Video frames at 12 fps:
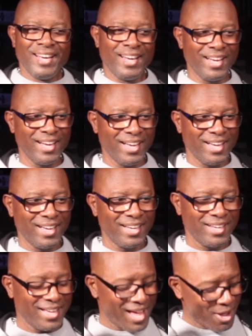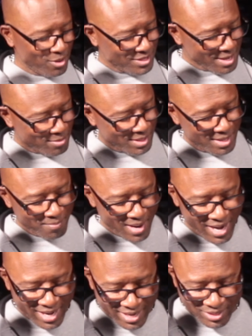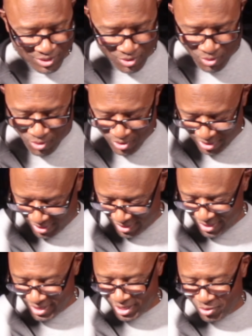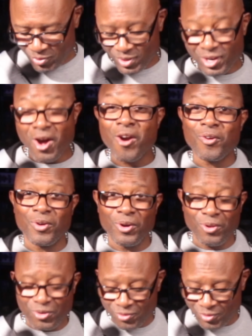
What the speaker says: I was able to get my hands on the Rolaro.